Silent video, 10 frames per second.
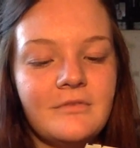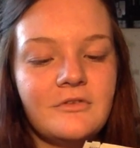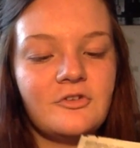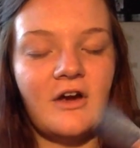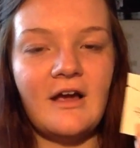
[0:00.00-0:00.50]

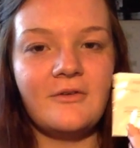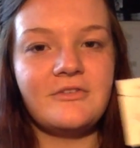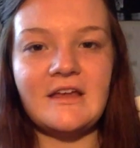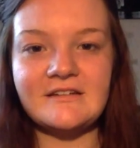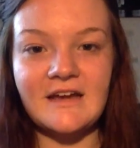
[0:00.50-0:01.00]
trial
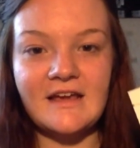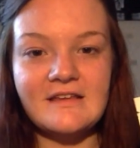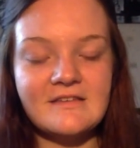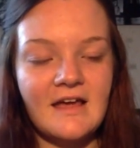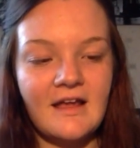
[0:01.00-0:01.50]

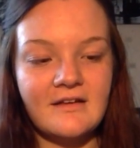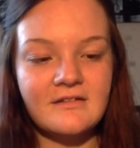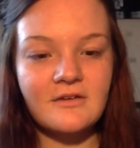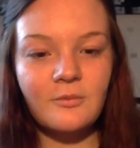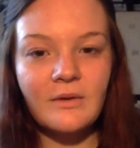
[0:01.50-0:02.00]
sachets,
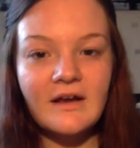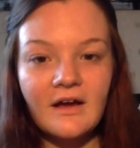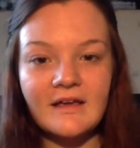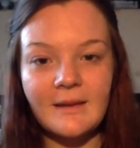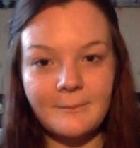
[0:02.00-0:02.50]
and when
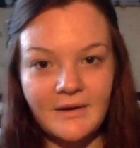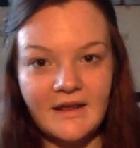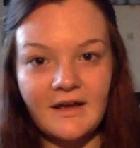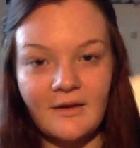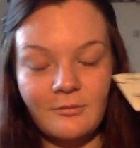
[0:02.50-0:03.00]
I get
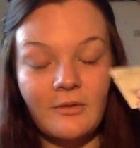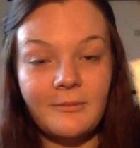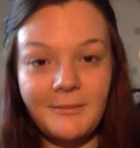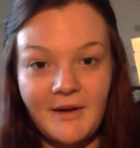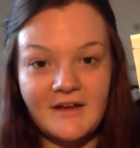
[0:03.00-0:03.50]
money I will
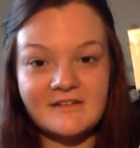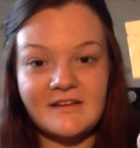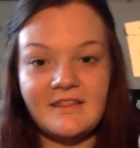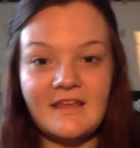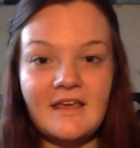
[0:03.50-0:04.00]
be
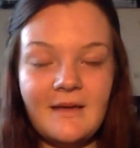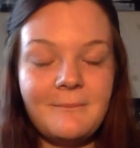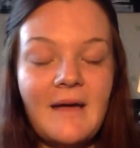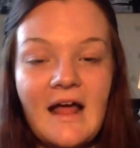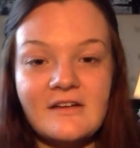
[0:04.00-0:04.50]
purchasing the
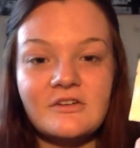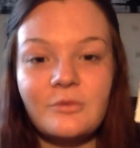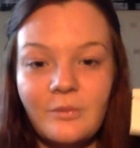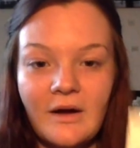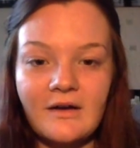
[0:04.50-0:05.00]

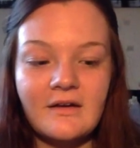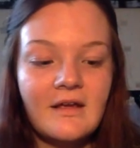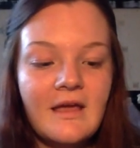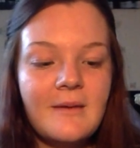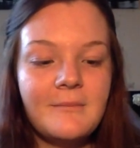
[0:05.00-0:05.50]
actual one
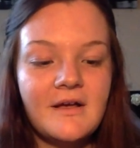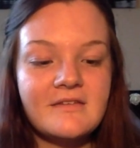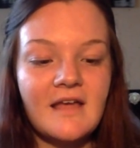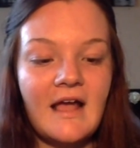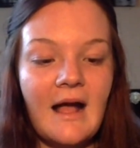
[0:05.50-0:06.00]

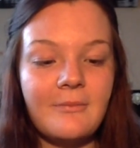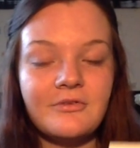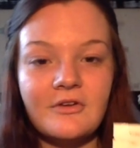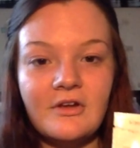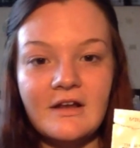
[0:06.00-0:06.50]
because I
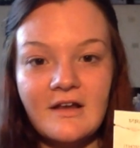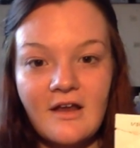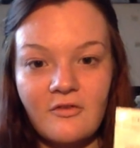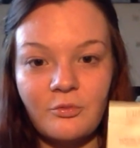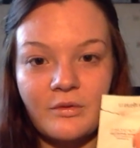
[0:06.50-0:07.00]
absolutely
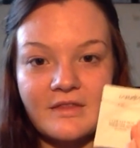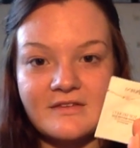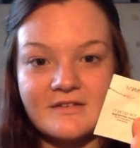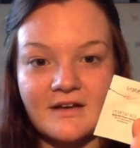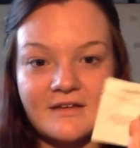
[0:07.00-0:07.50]
love what
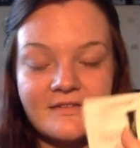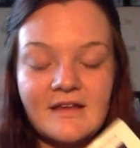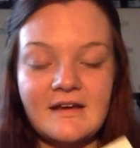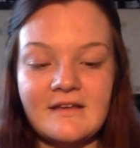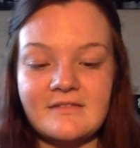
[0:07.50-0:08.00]
this does
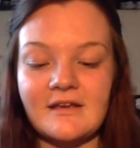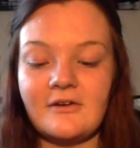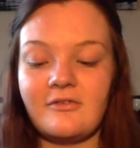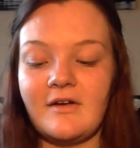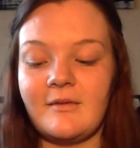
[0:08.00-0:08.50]
and it is
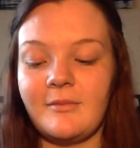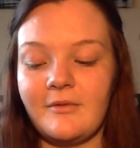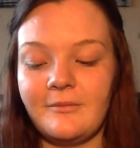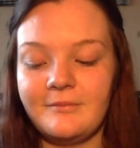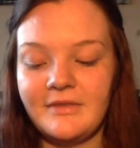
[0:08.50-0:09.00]

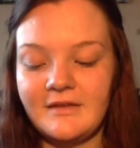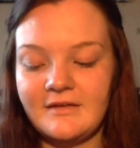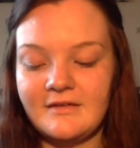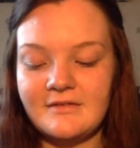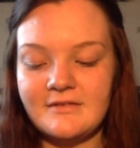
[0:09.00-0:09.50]
incredible.
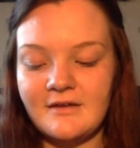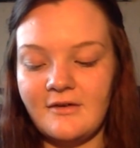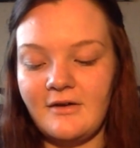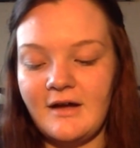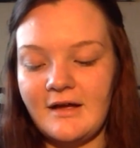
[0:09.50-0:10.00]

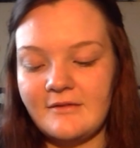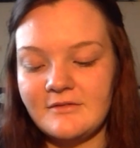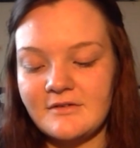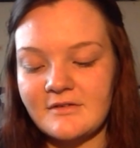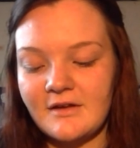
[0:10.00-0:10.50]
So I am
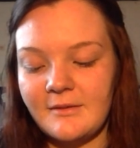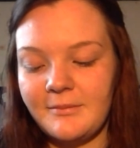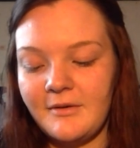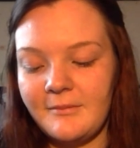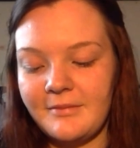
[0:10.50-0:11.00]
just going to
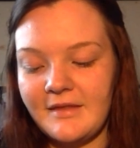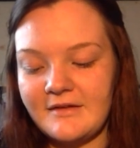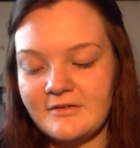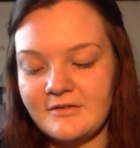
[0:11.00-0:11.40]
pop that